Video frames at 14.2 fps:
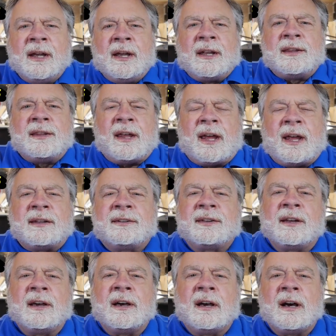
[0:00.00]
that
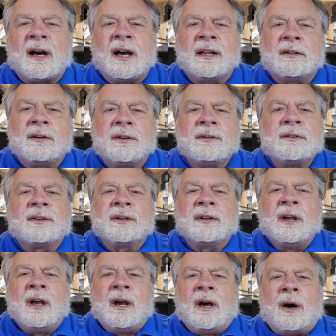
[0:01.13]
uh, I learned
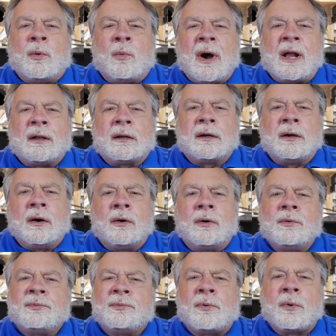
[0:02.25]
a while ago
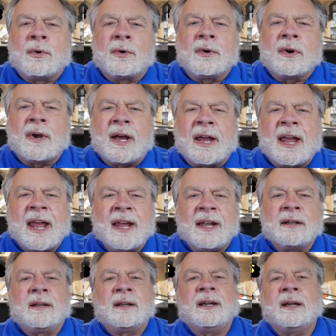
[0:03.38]
for uh,
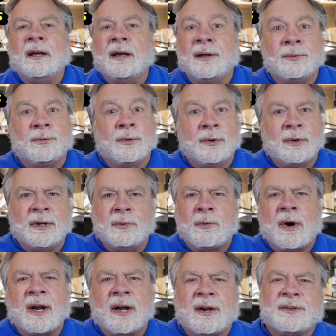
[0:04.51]
handling unruly
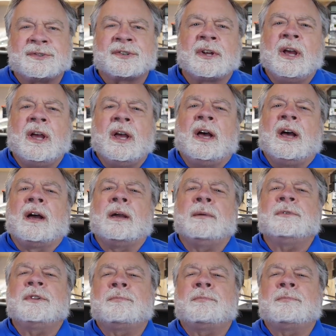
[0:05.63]
wires. I'm in the